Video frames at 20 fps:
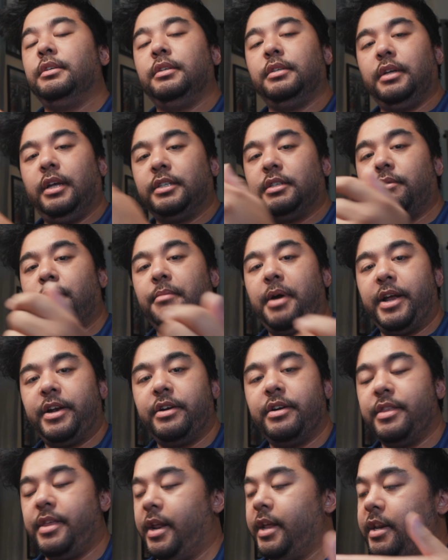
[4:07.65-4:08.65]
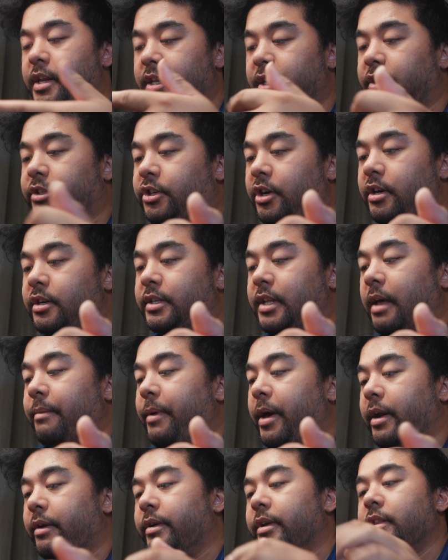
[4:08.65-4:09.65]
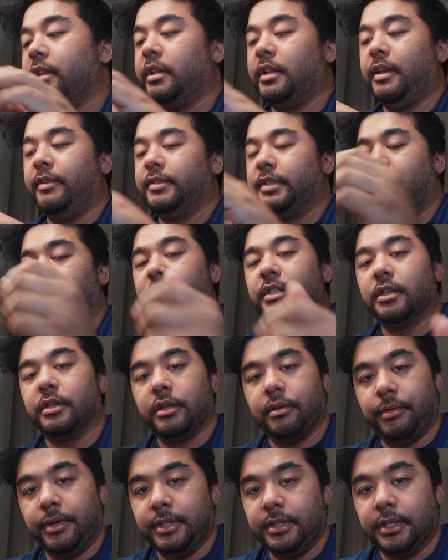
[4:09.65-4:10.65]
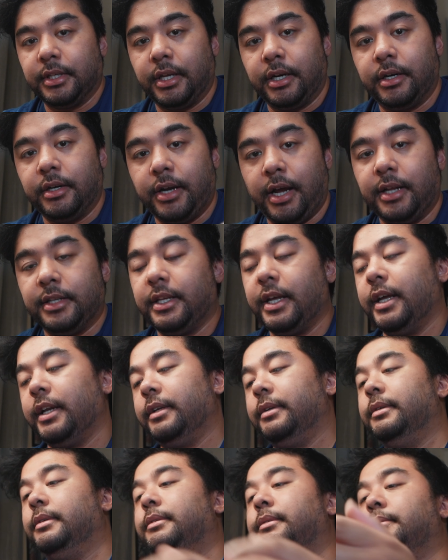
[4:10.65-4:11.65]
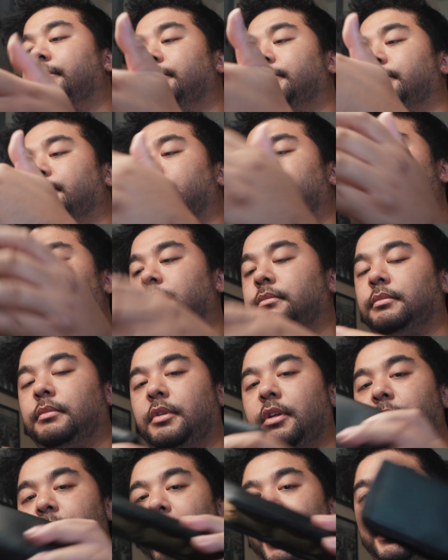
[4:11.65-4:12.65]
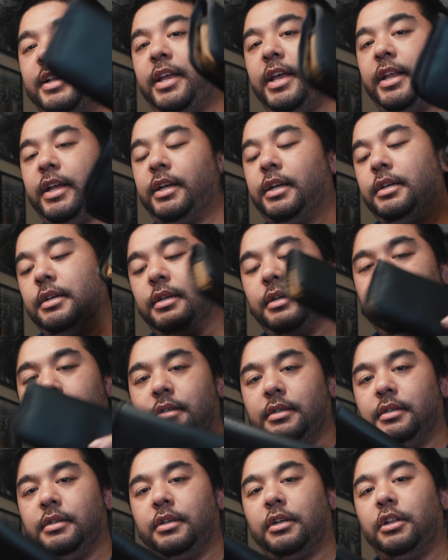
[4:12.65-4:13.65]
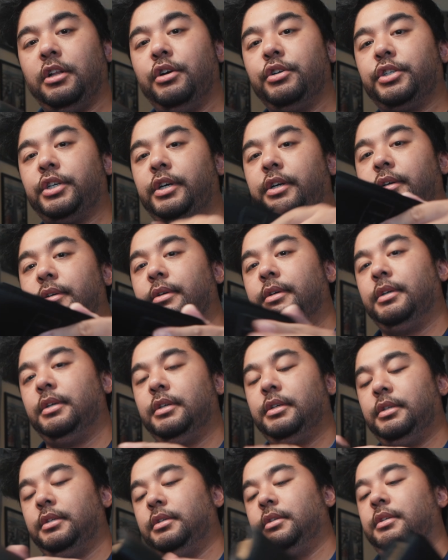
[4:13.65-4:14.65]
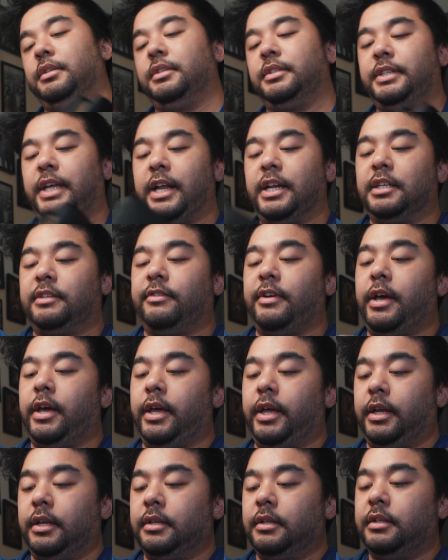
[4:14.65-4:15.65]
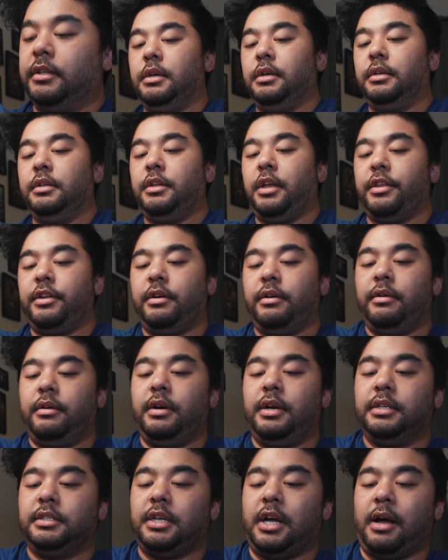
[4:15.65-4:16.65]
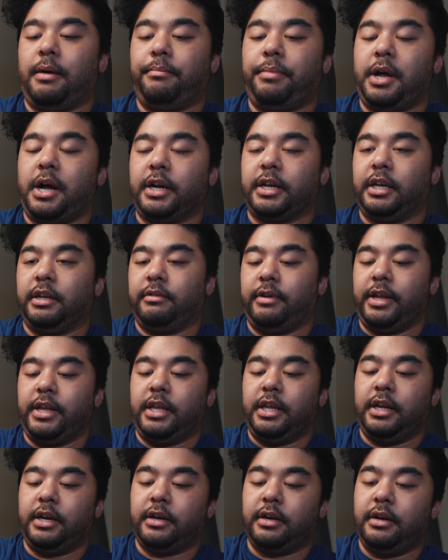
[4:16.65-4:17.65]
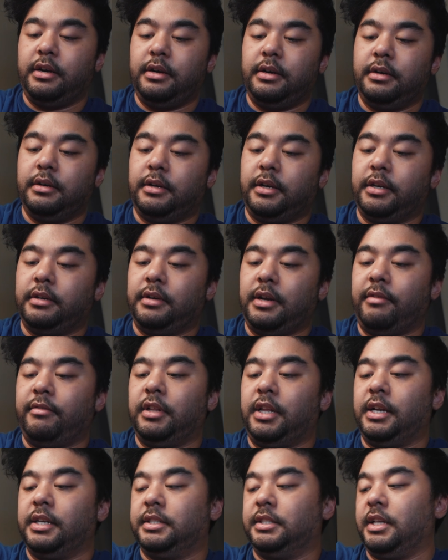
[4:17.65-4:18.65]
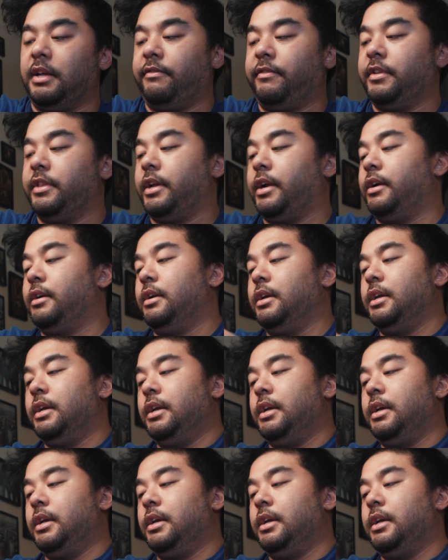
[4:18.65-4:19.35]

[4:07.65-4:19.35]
as a reminder that I need to charge that battery, and the left sides are the ones that are not dead. Magnetic closure, satisfying. Another top pocket right here. I don't have a lot of stuff in there.